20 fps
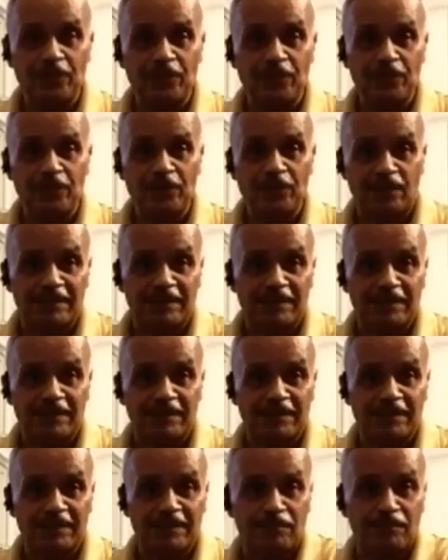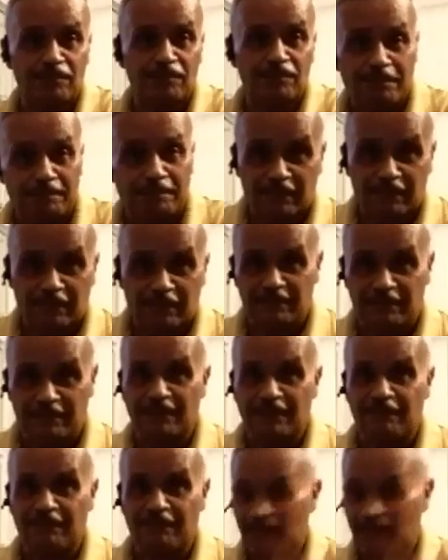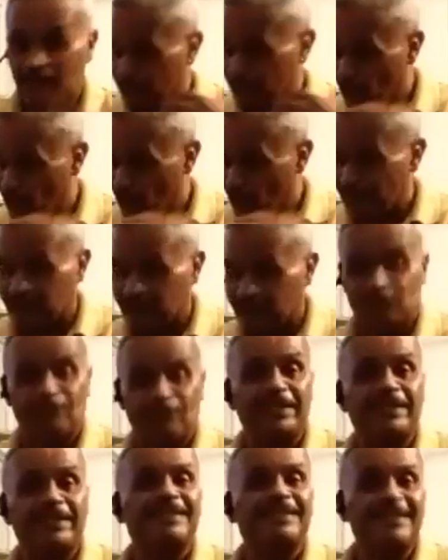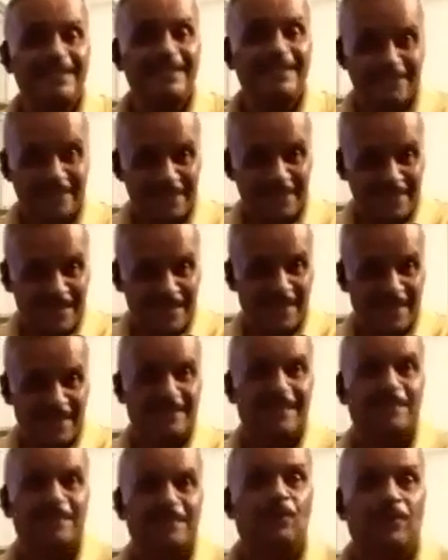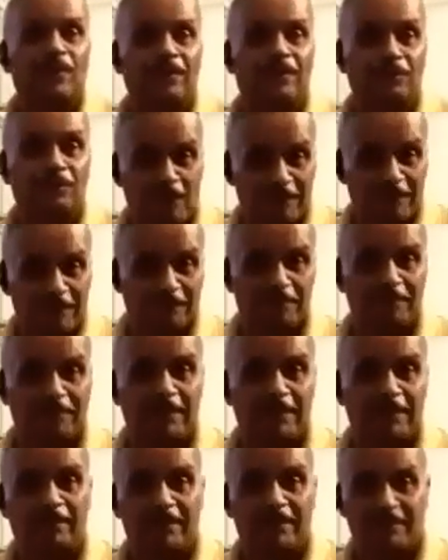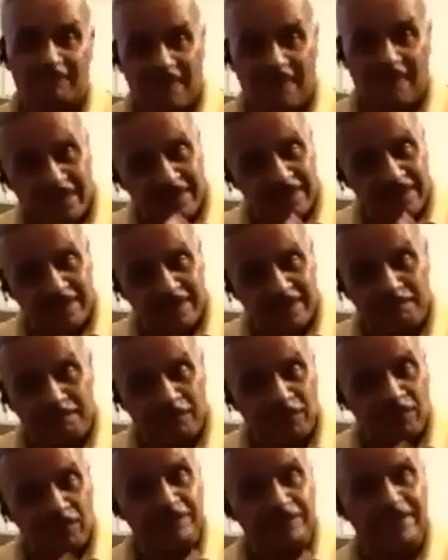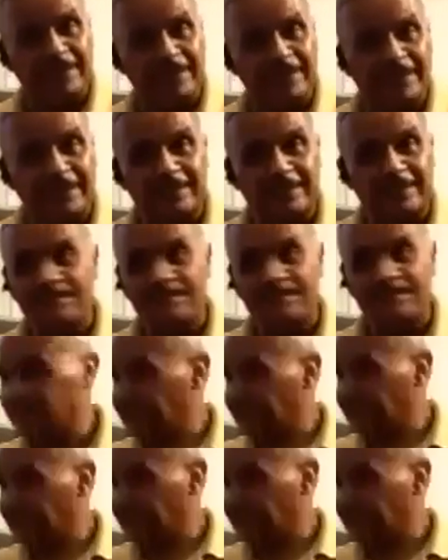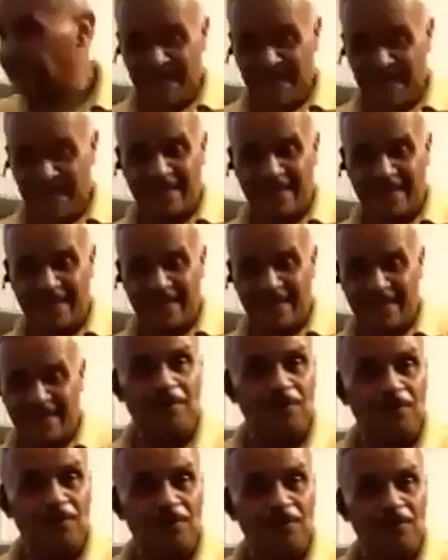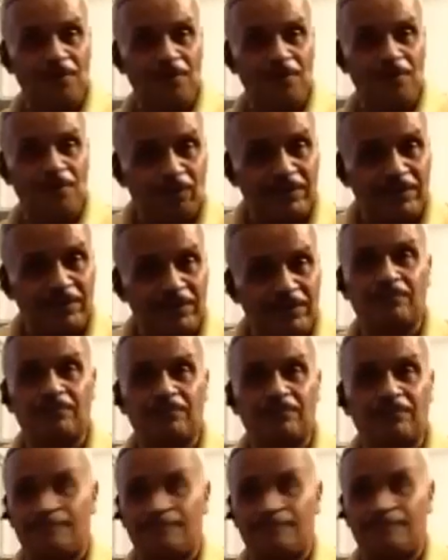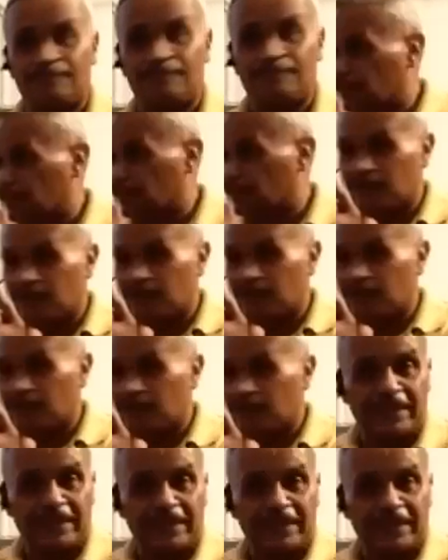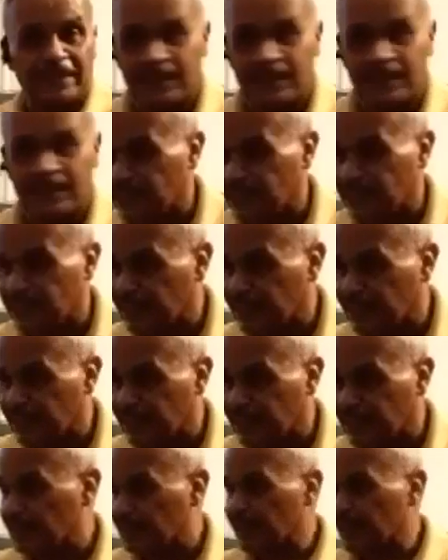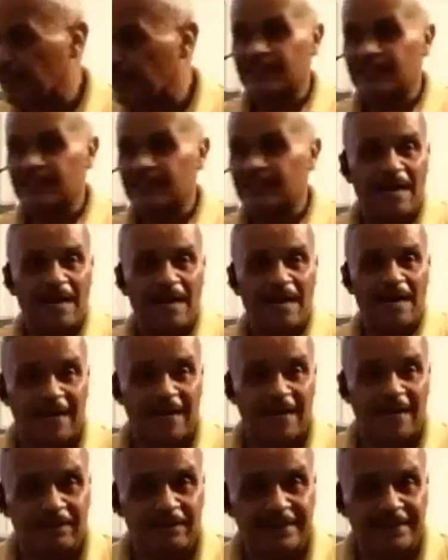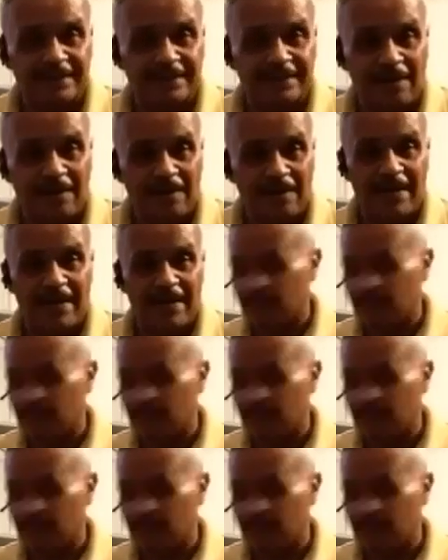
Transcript: This instrument can beat me up. If I don't know how to treat it, then it'll work for me. But if I abuse it and not knowing what to do, my hands will be bleeding and the sound is not going to sound right.